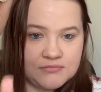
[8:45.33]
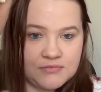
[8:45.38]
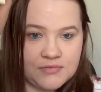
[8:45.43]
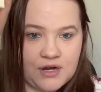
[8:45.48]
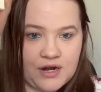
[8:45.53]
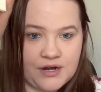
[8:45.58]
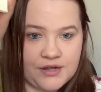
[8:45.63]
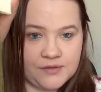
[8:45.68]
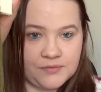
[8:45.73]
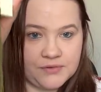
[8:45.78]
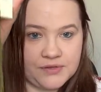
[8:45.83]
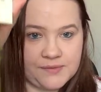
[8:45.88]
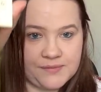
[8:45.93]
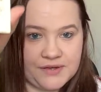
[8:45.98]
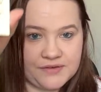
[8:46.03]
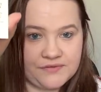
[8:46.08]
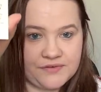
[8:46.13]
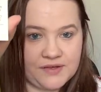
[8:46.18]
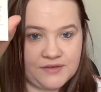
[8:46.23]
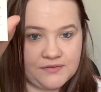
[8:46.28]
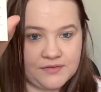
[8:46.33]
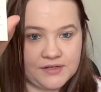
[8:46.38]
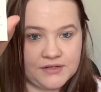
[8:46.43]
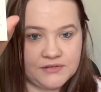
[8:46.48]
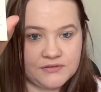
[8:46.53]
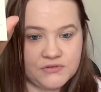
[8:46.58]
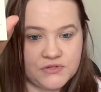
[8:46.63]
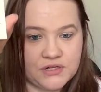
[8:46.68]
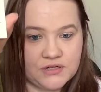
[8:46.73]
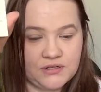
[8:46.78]
Arguably my favorite
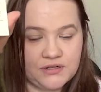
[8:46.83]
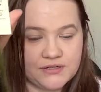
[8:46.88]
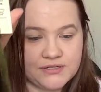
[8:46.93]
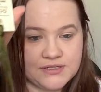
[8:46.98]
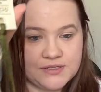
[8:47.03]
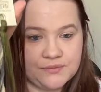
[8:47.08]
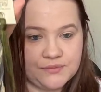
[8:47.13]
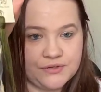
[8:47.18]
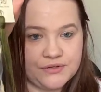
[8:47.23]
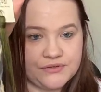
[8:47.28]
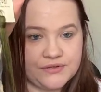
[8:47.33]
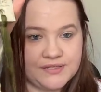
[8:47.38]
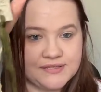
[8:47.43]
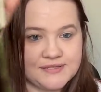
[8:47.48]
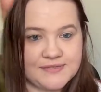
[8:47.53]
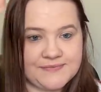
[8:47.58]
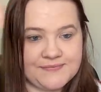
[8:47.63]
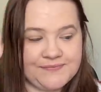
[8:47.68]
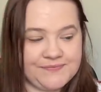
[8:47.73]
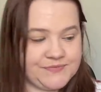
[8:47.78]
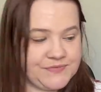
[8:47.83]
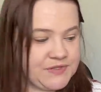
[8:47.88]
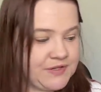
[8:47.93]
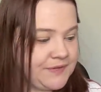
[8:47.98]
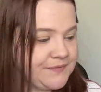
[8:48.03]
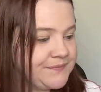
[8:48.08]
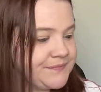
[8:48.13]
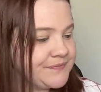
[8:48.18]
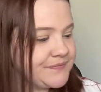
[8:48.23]
Gentle Art sampler threads. So